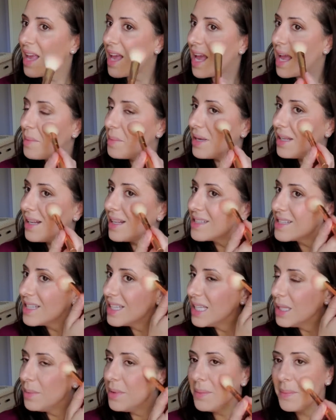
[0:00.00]
I mean, that's a
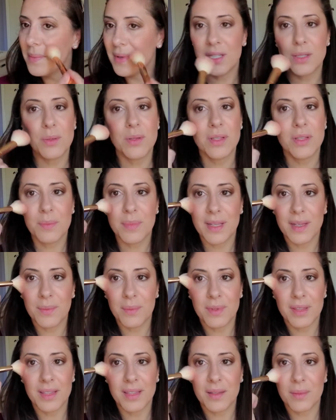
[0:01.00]
little bit much
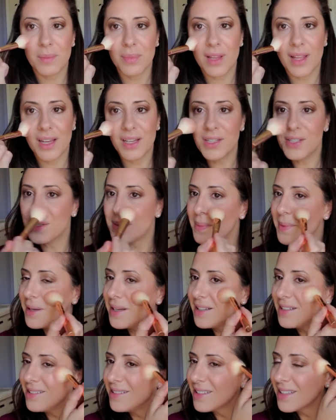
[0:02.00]
with the blush,
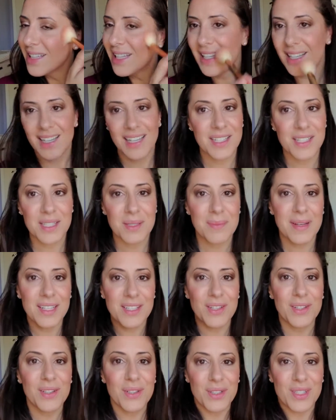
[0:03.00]
but just
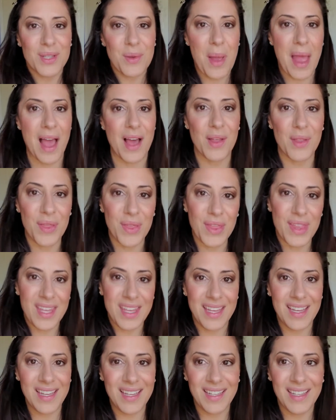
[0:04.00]
makes you look so
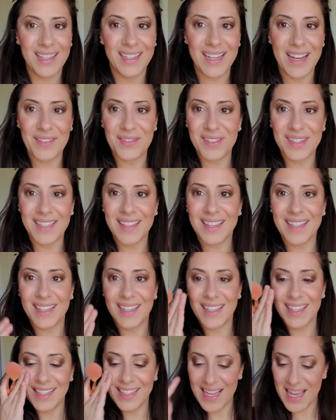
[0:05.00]
healthy and
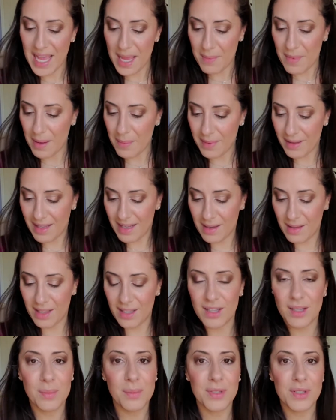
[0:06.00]
everything. Might be like a
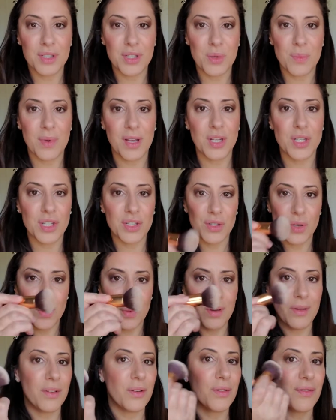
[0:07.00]
little bit too much. Just
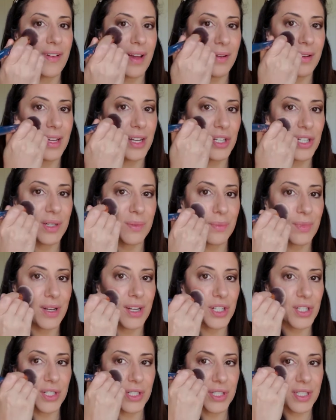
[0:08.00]
go with your foundation
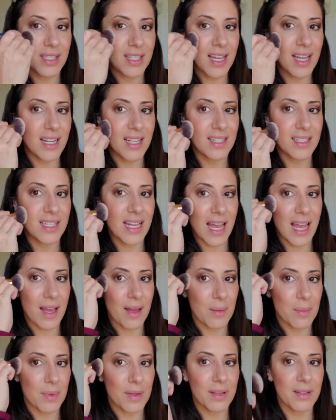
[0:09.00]
brush and just kind of dab.